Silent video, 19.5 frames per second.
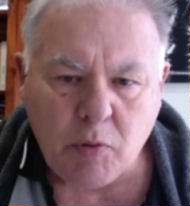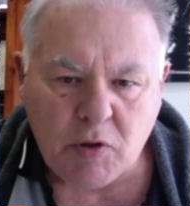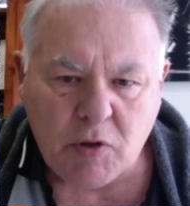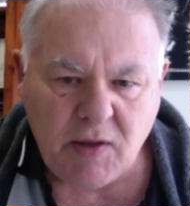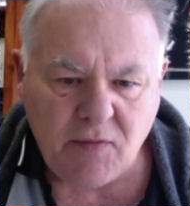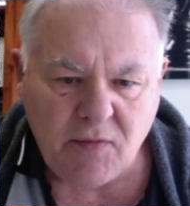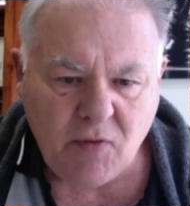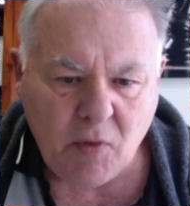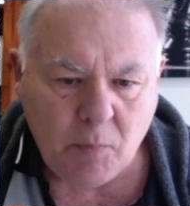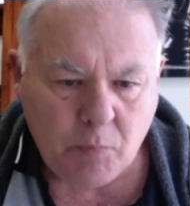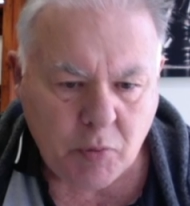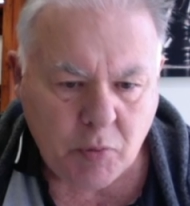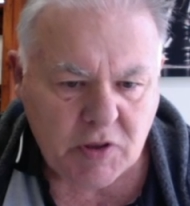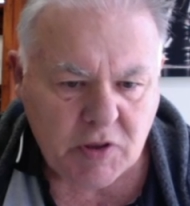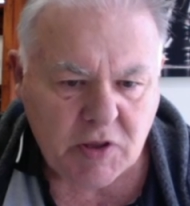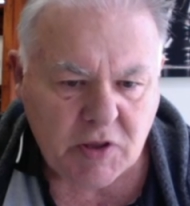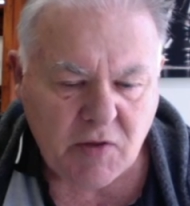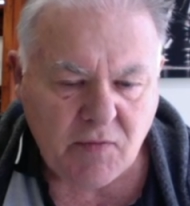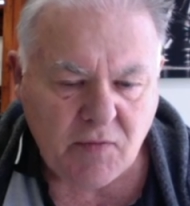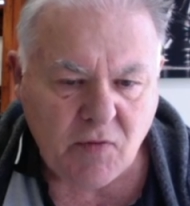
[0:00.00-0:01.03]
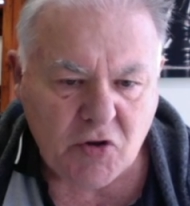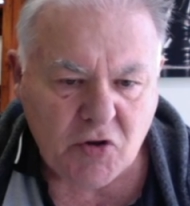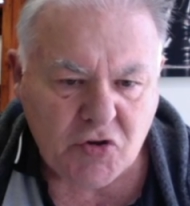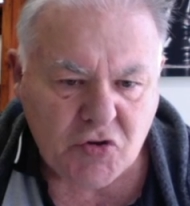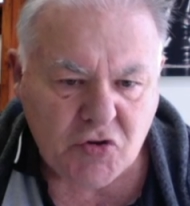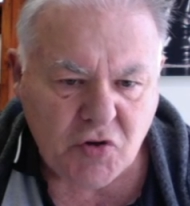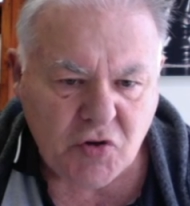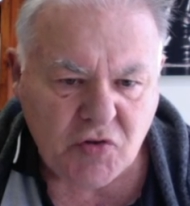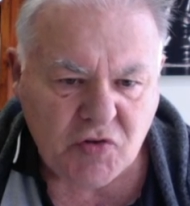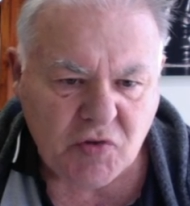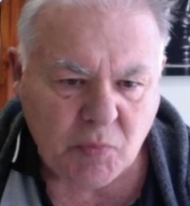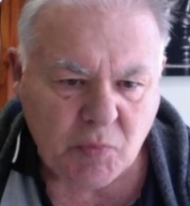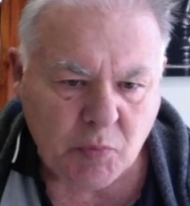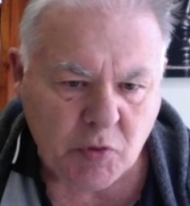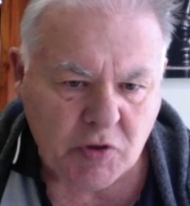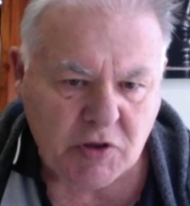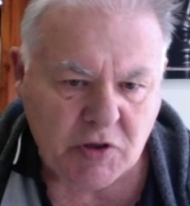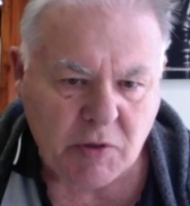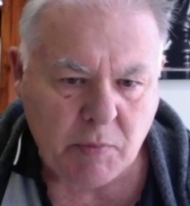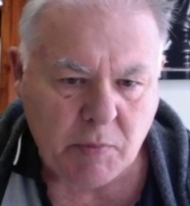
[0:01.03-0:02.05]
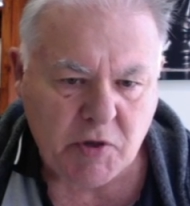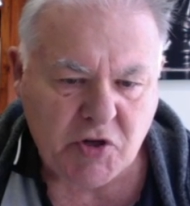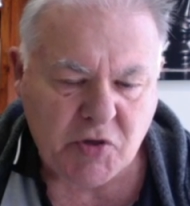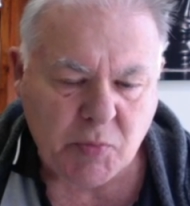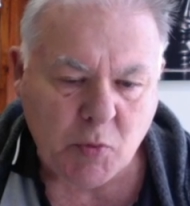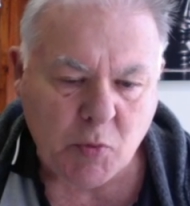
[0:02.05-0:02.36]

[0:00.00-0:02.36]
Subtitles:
if I choose to put the bishop